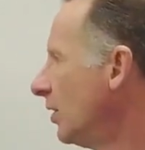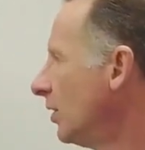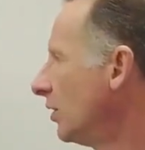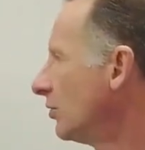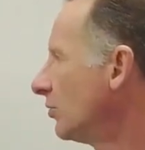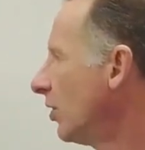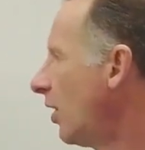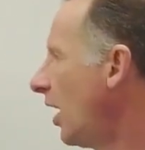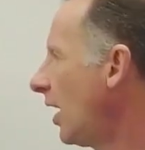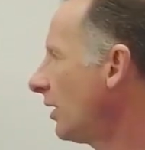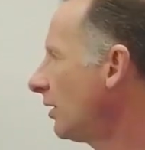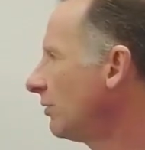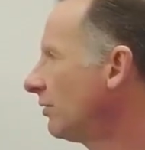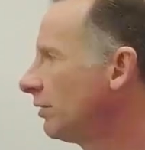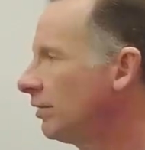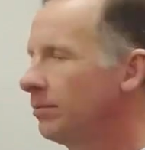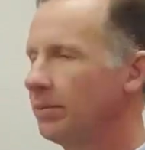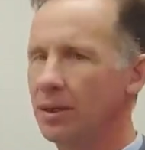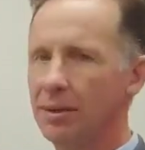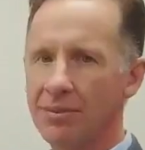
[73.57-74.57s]
talk a
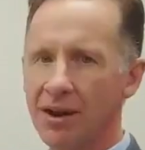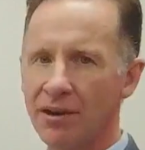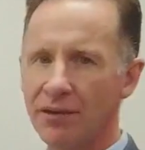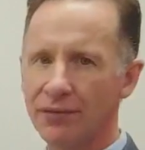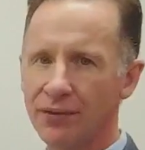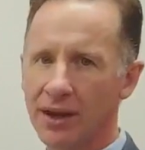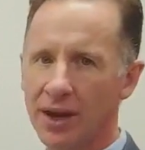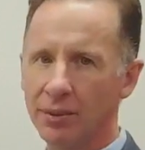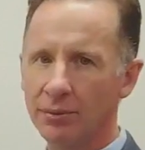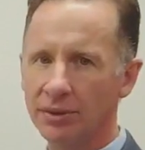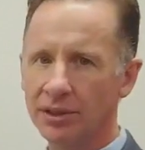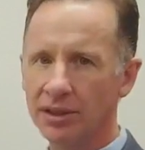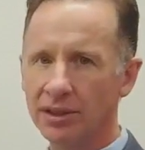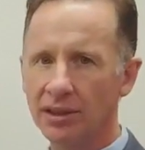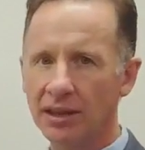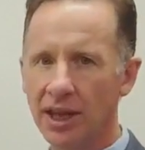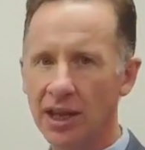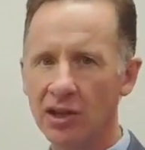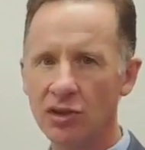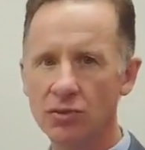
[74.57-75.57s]
little bit about family
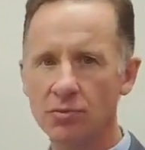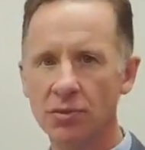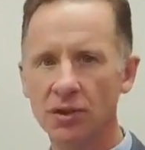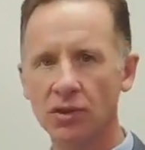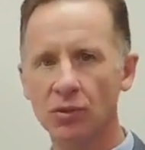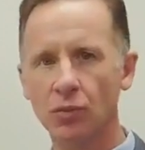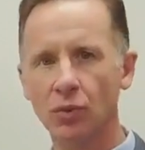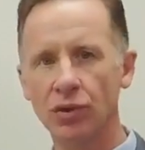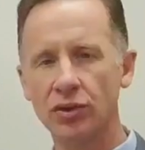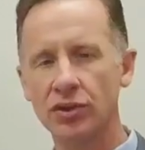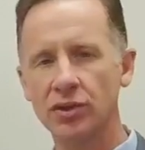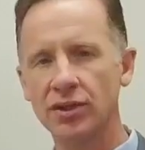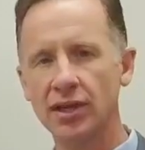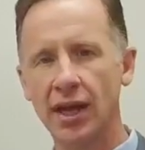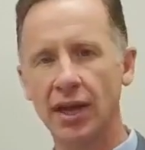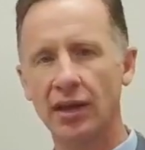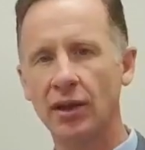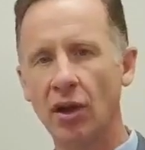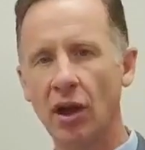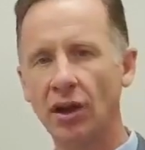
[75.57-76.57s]
engagement, which is
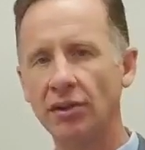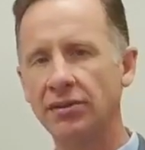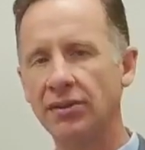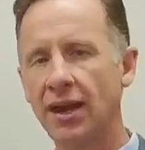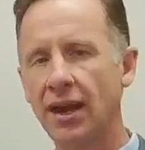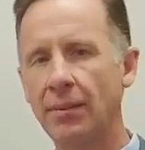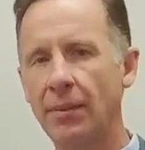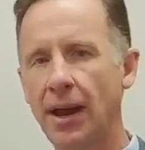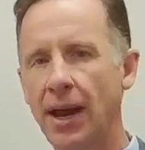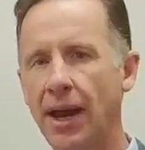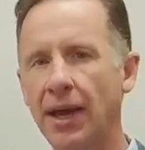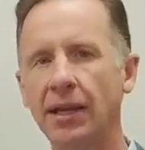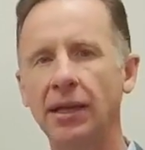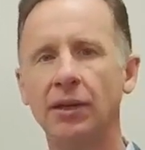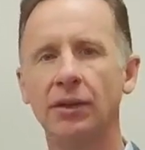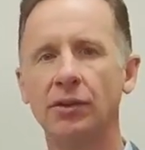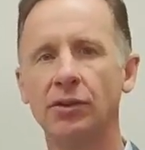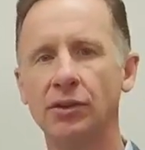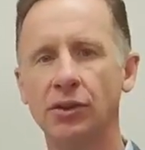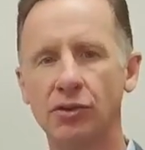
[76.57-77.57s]
at an all-time high
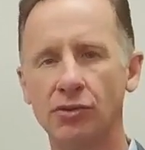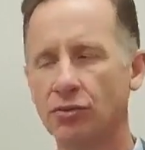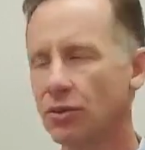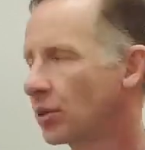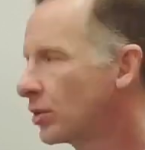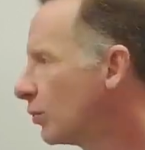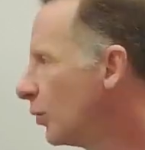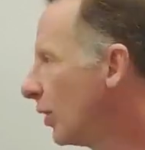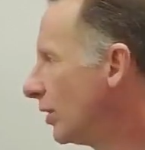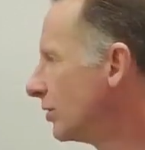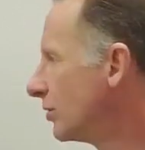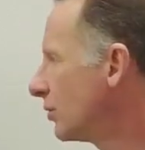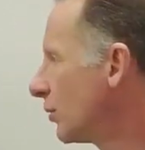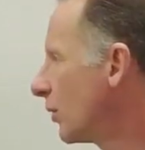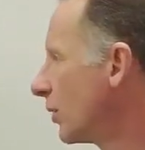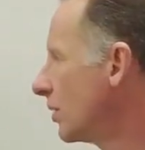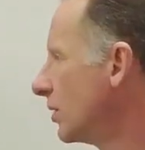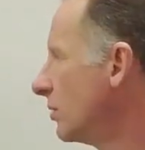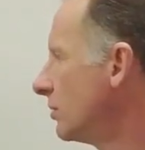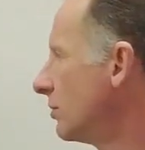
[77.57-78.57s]
here in District
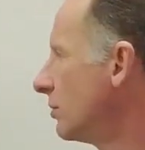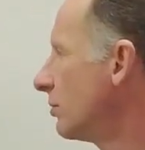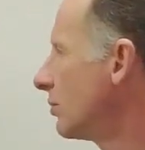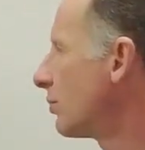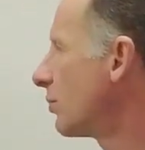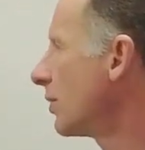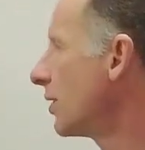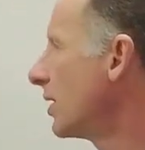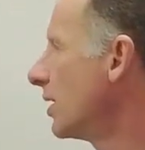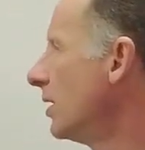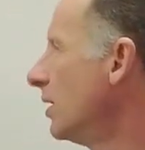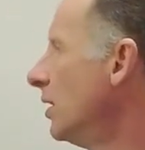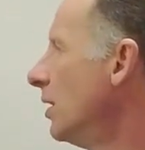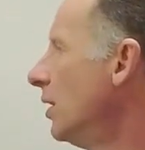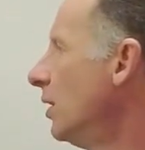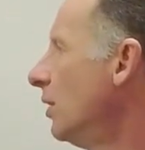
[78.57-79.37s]
123,